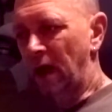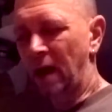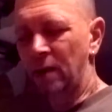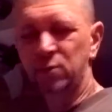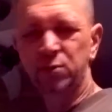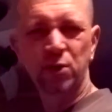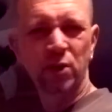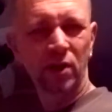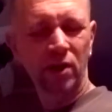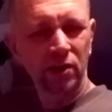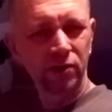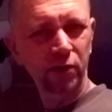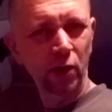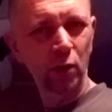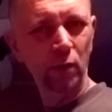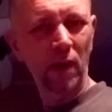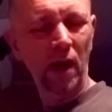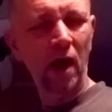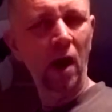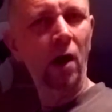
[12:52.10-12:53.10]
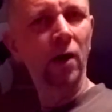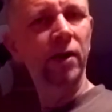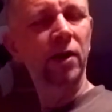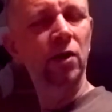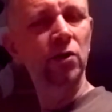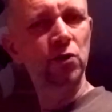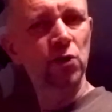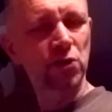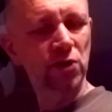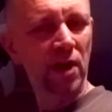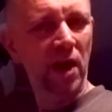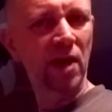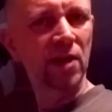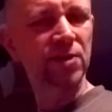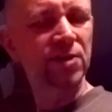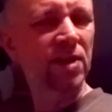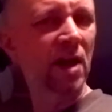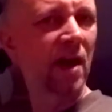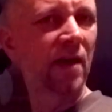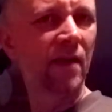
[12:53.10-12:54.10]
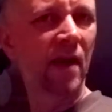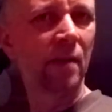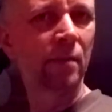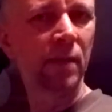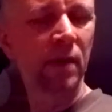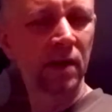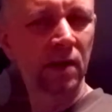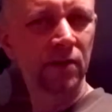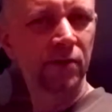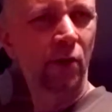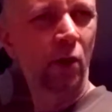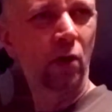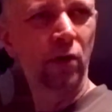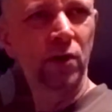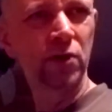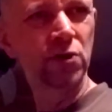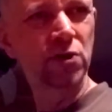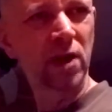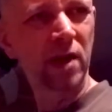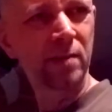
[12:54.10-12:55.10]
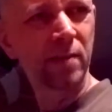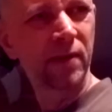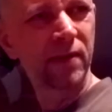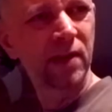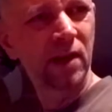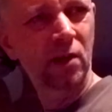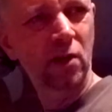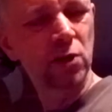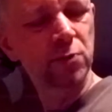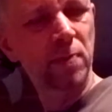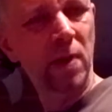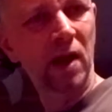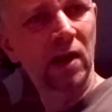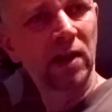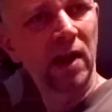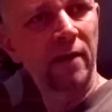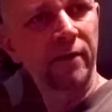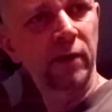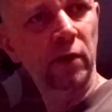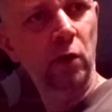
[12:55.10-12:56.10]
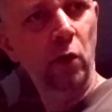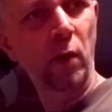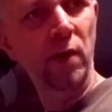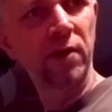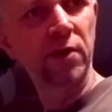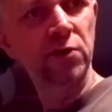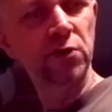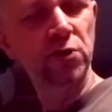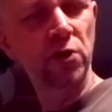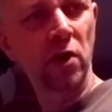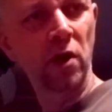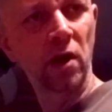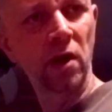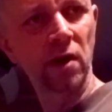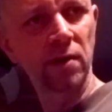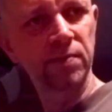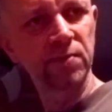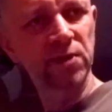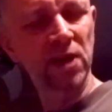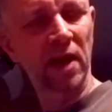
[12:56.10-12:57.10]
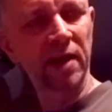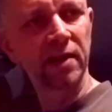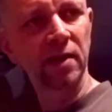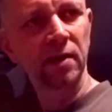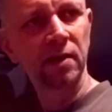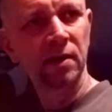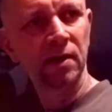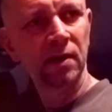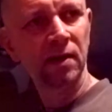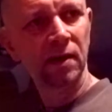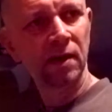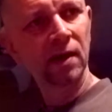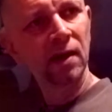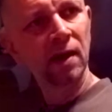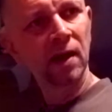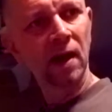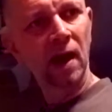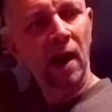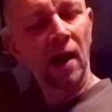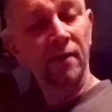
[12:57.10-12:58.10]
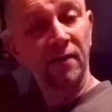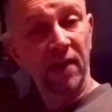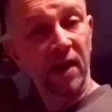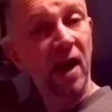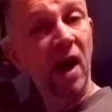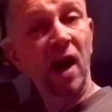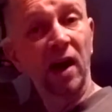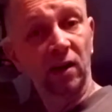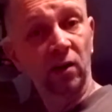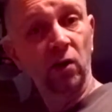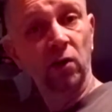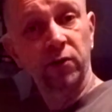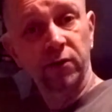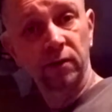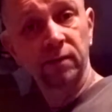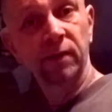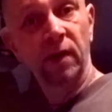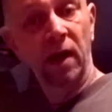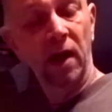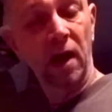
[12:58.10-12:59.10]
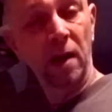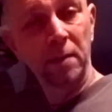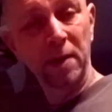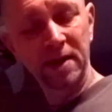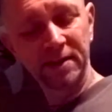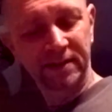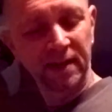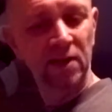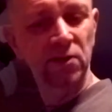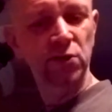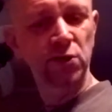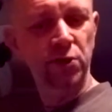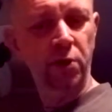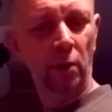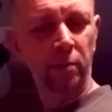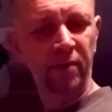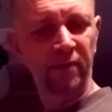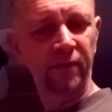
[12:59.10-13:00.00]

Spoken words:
So you can do that, or you could just get a set of them. They're only cheap. I think it costs about 11 quid a tyre, and they are good. It didn't stop a